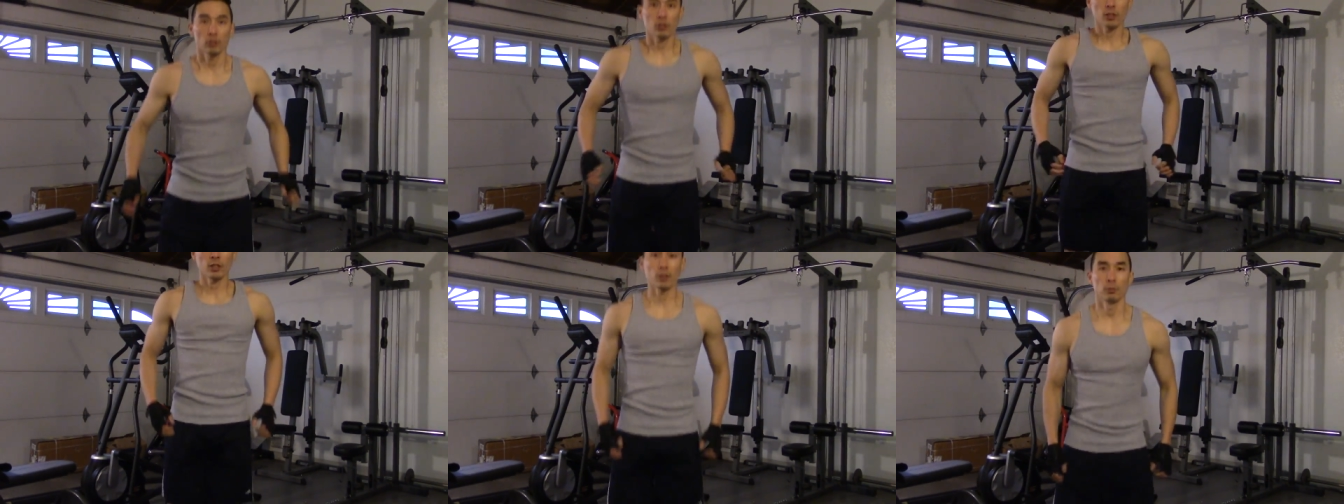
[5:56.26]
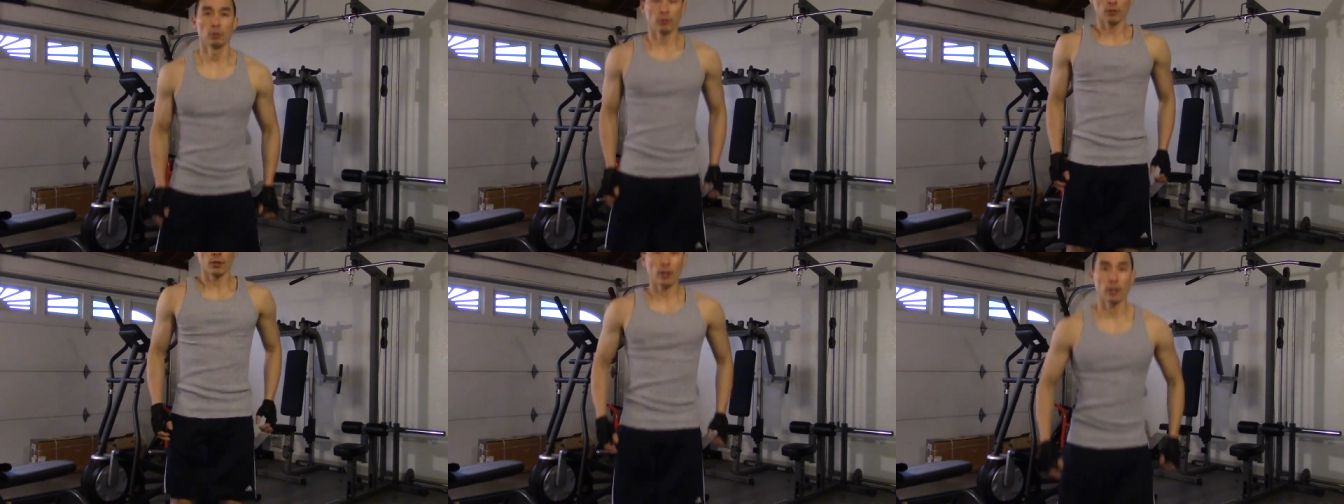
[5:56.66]
kind of
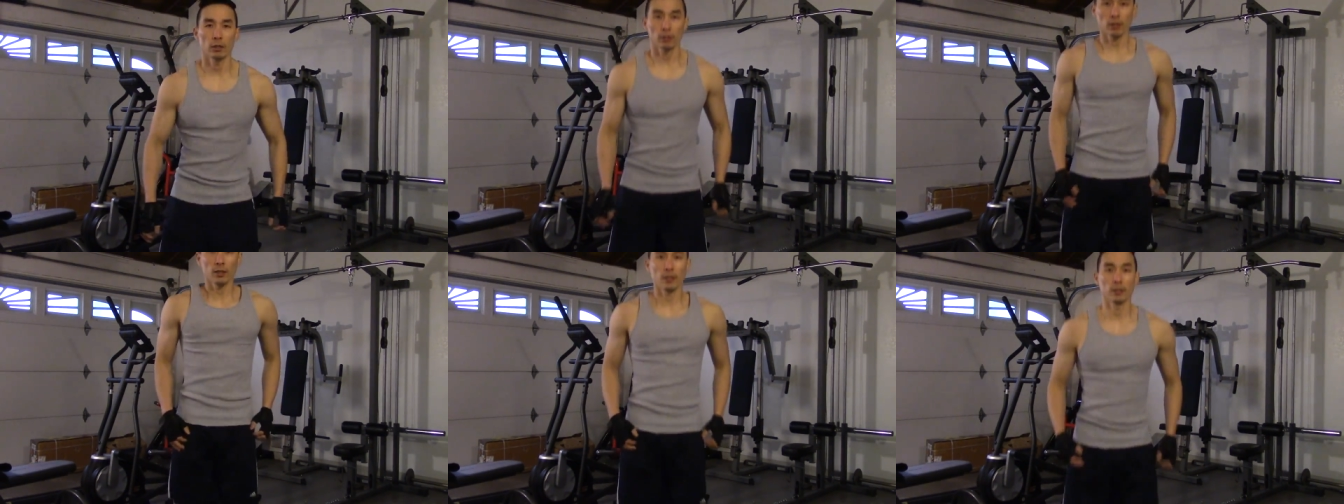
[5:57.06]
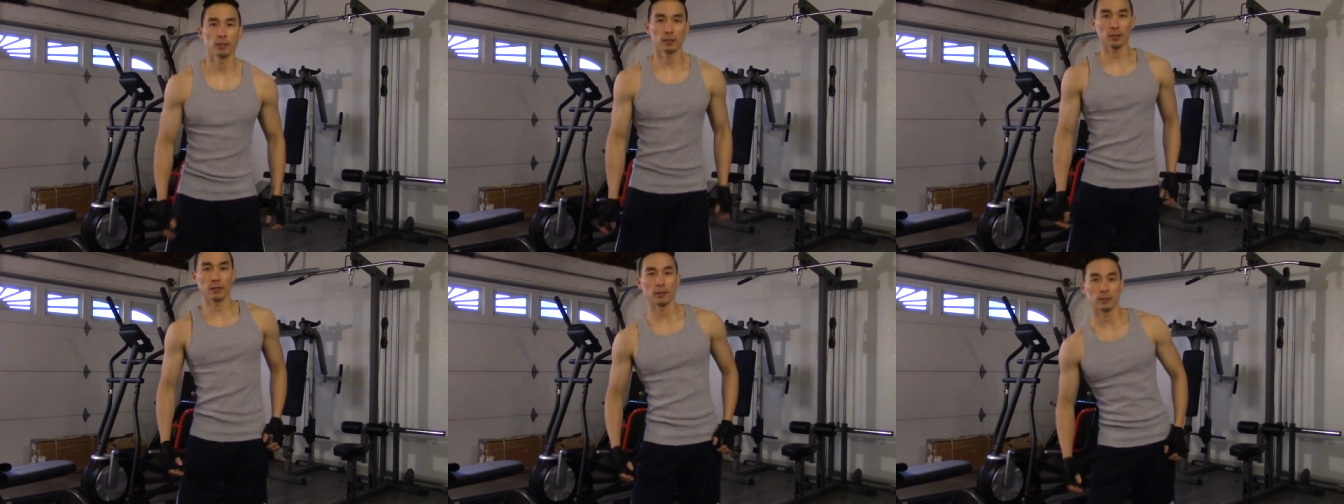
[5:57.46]
move around. And then
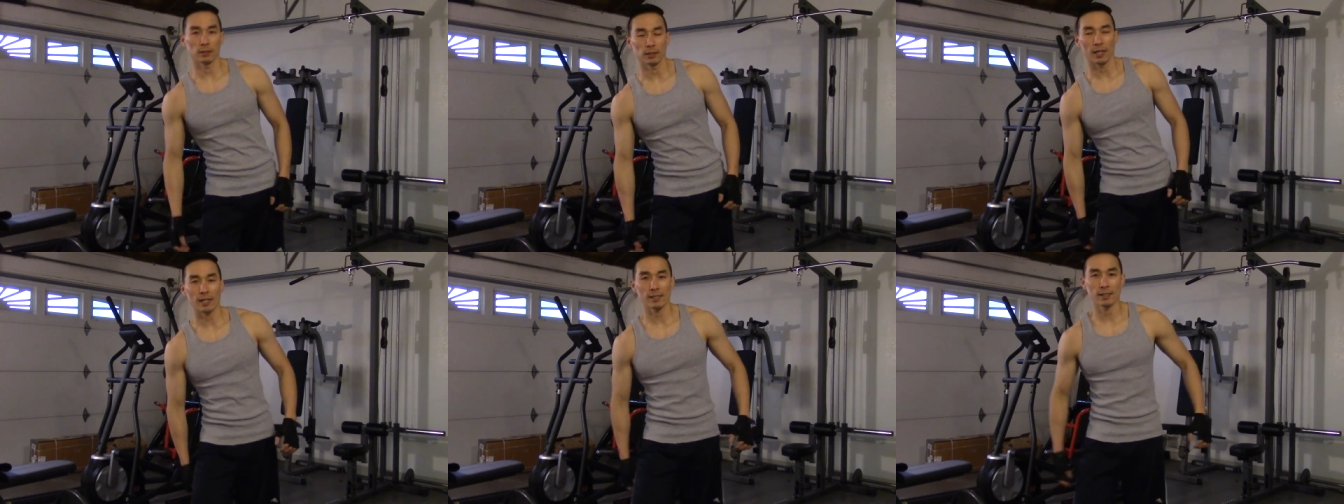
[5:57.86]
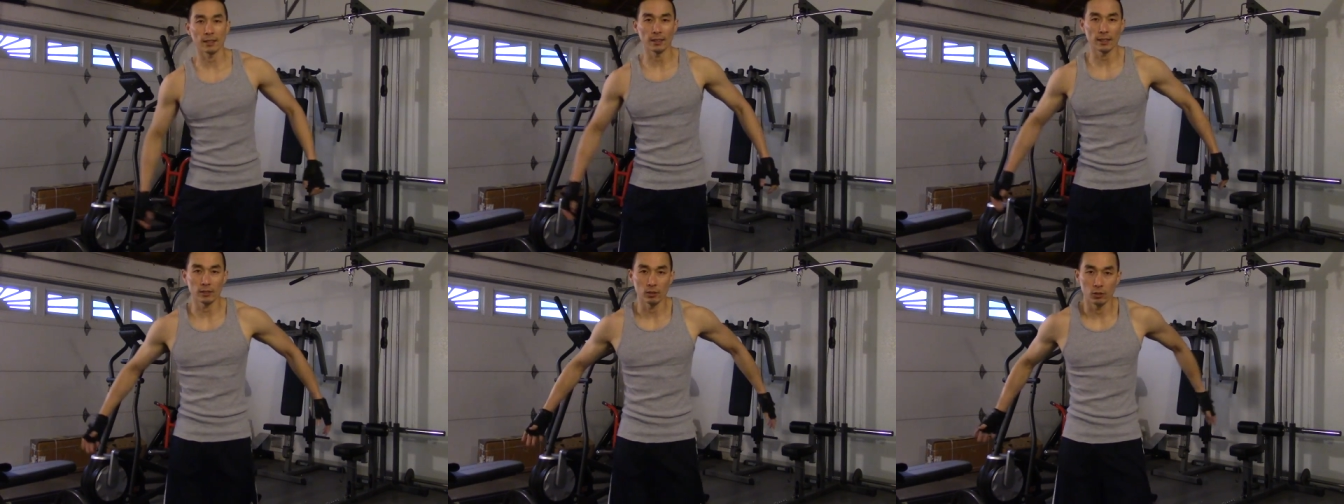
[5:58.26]
the, the last thing I
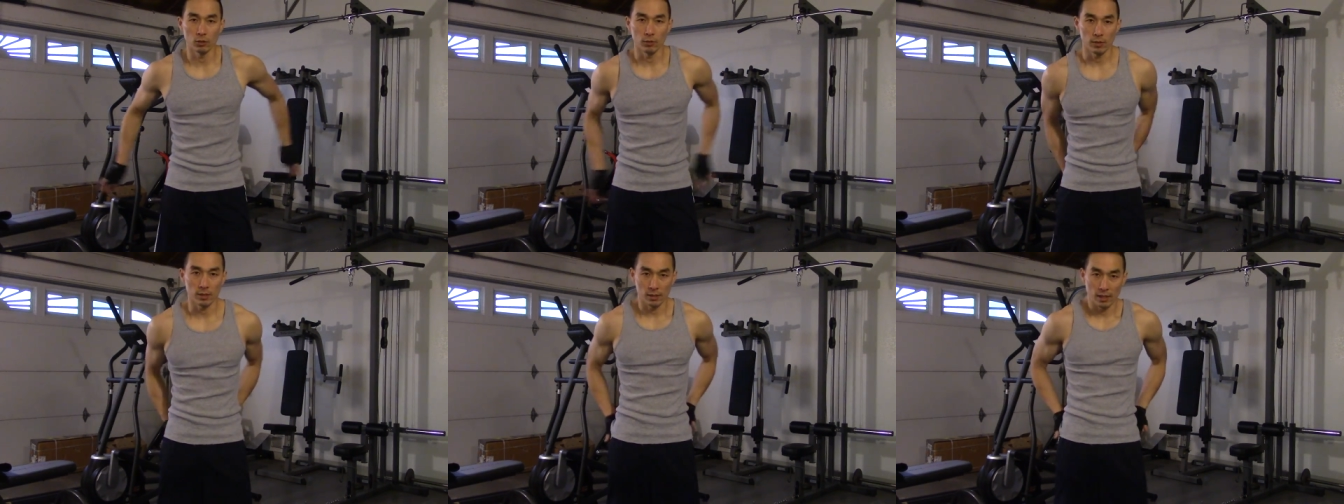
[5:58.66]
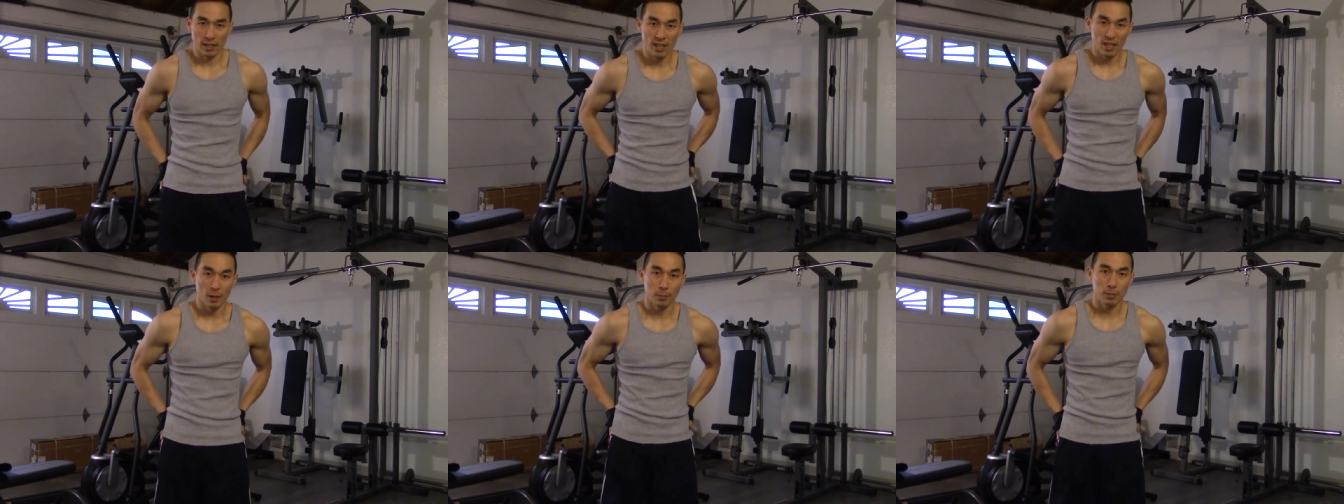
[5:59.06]
like to do is the
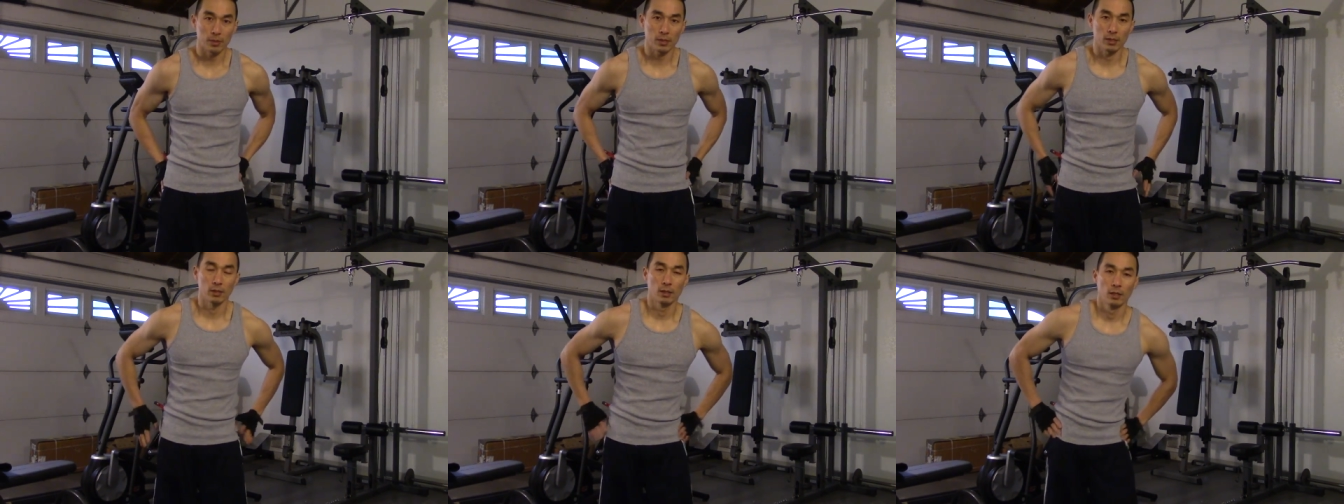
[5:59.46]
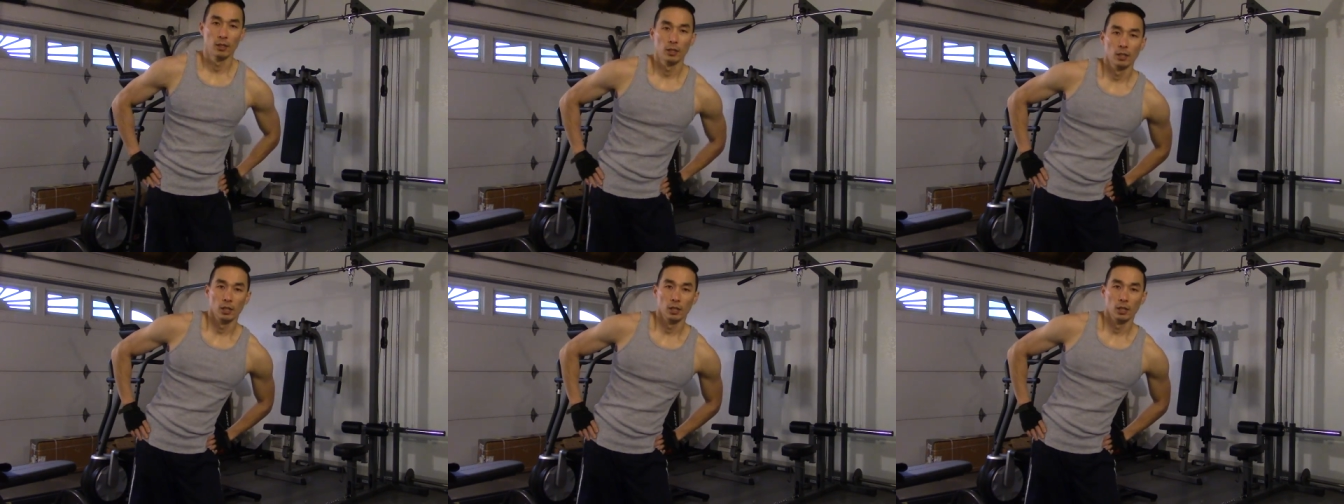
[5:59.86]
hips,